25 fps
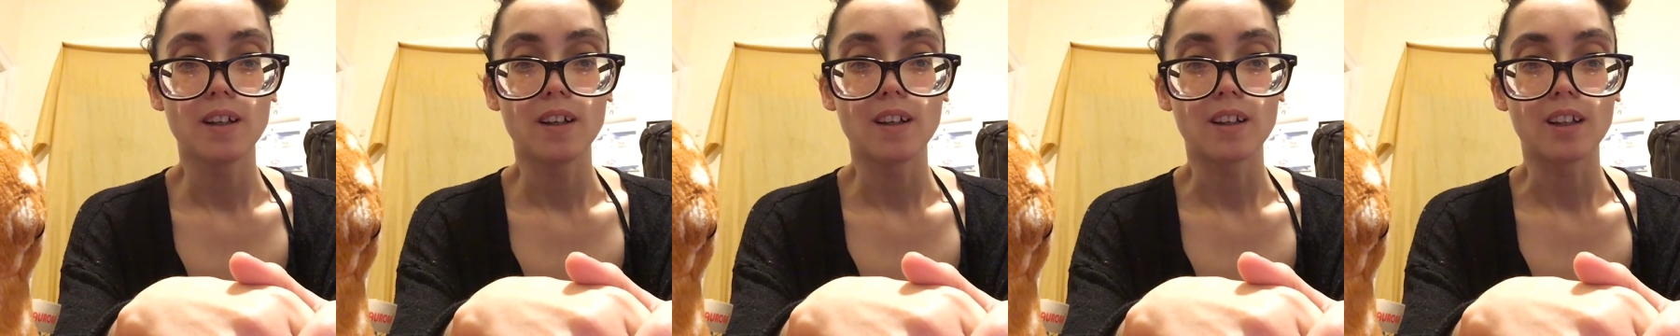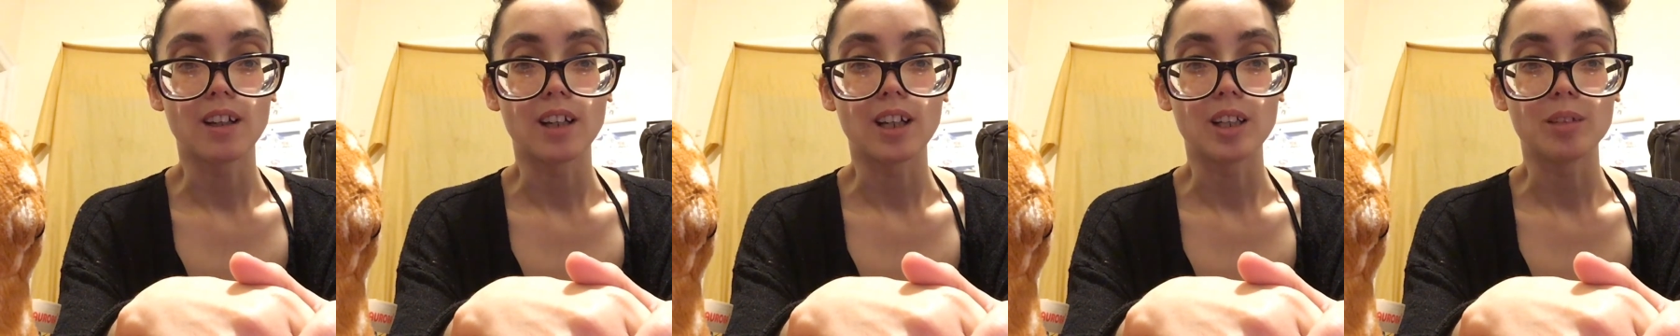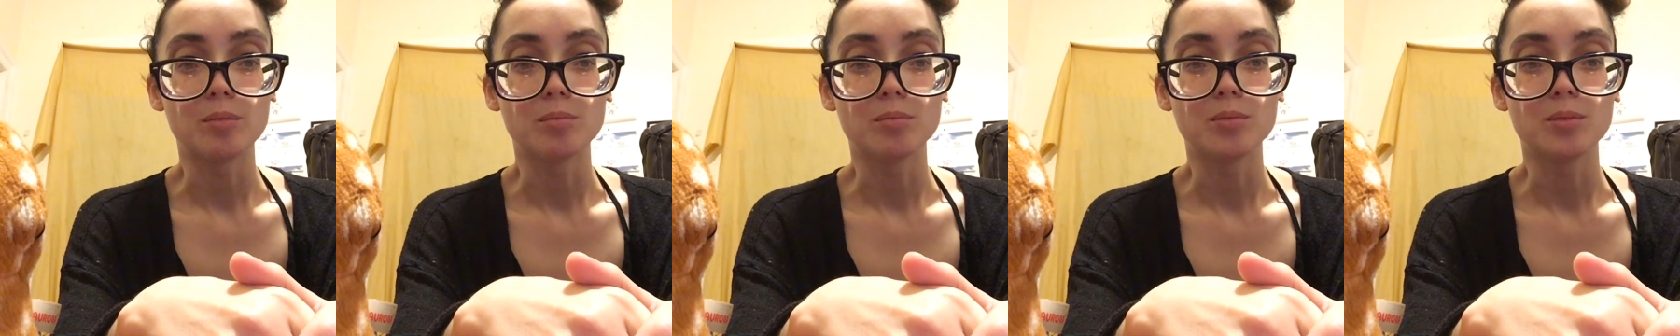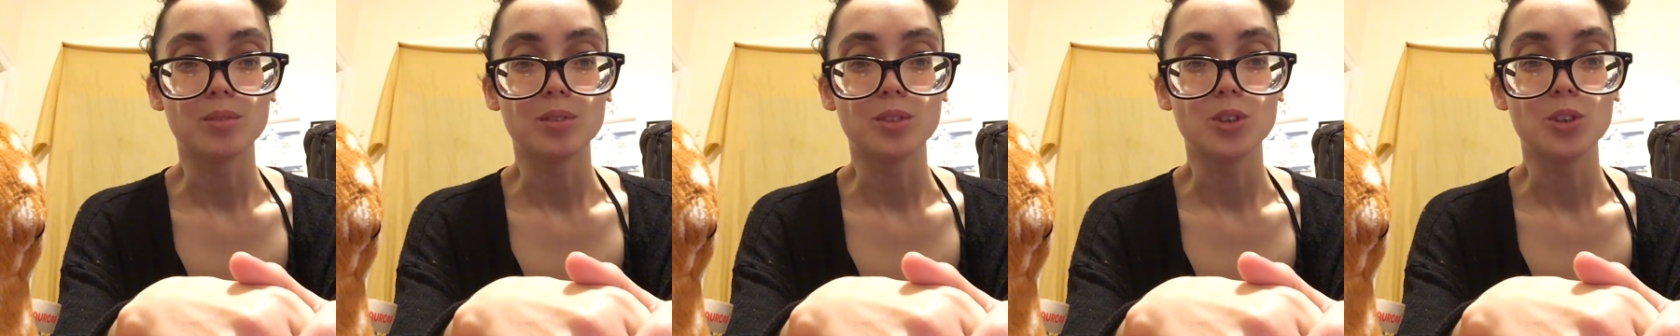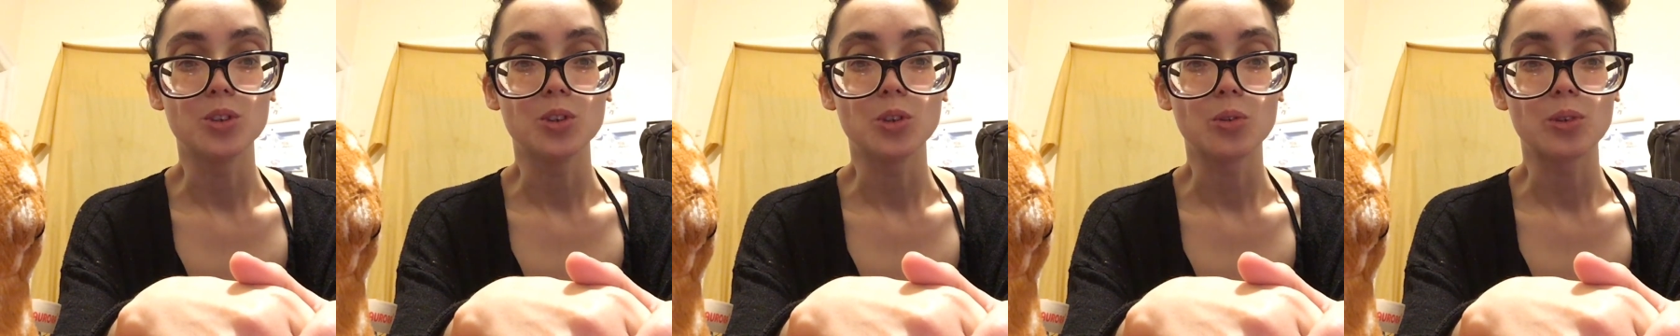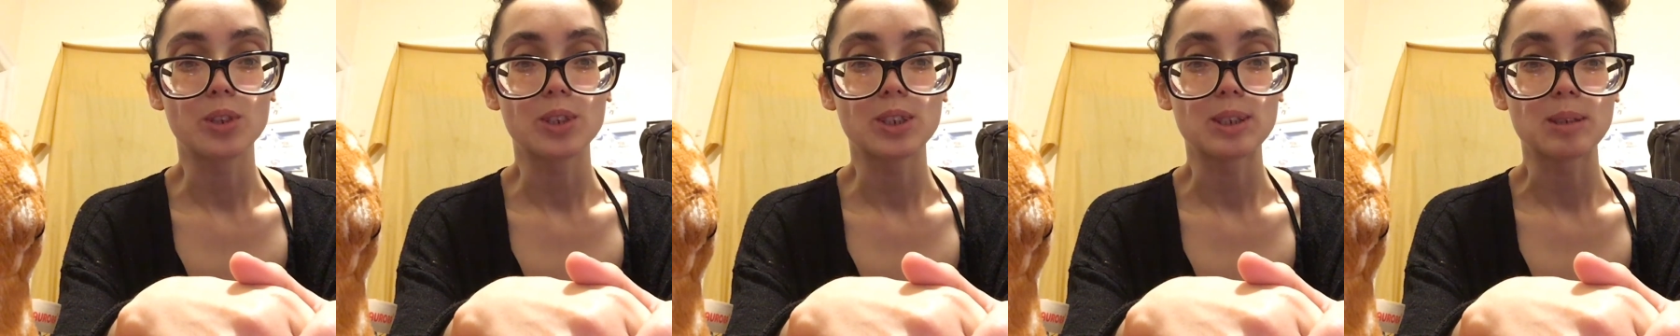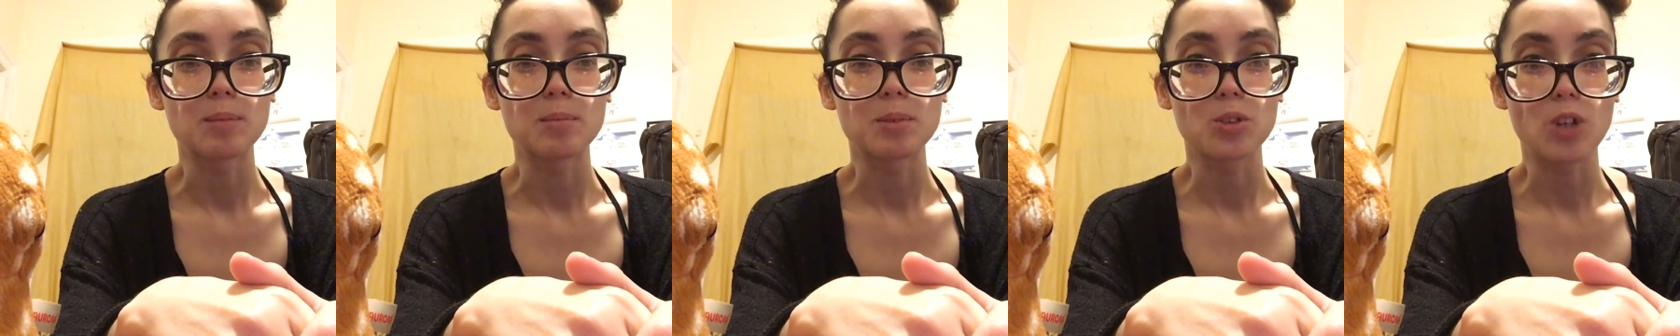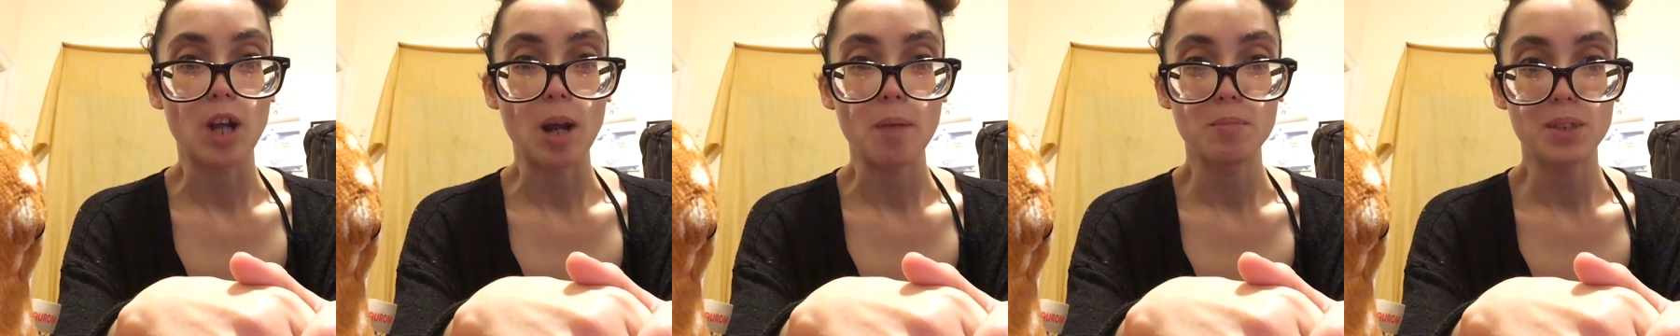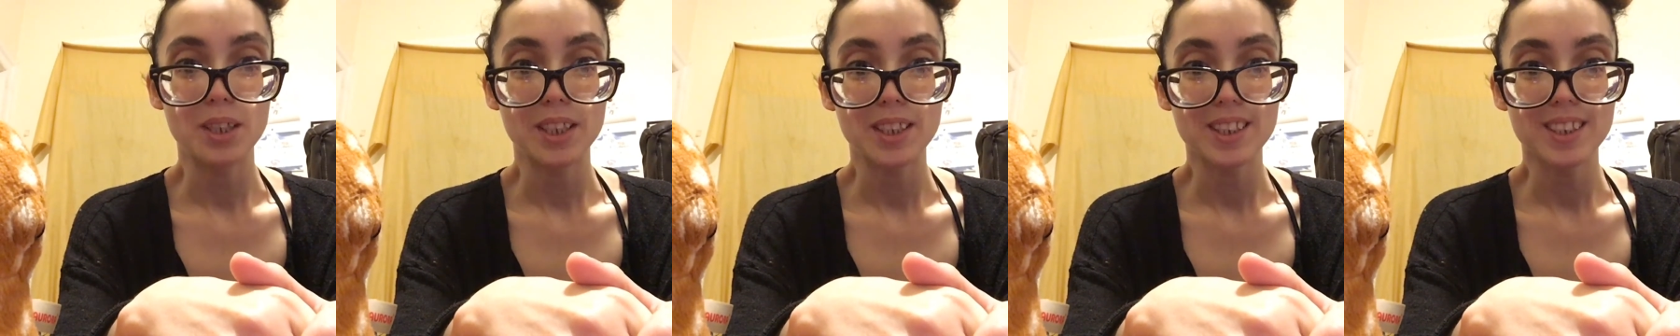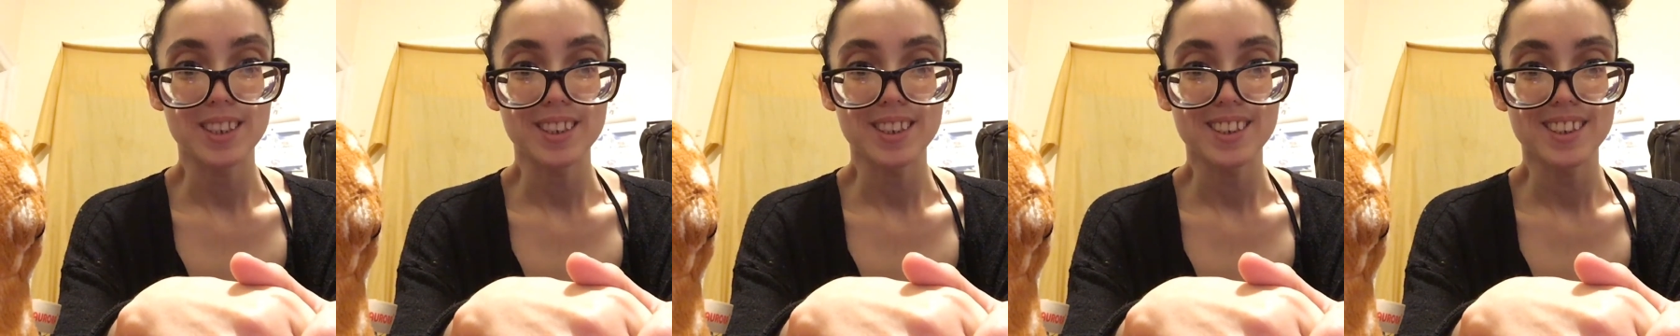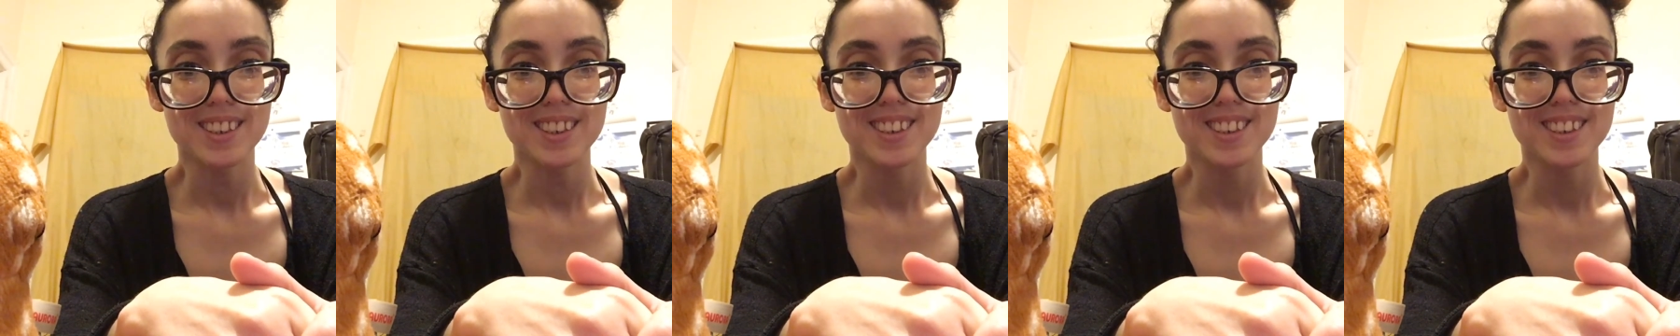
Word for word: Um, you know where the subscribe button is.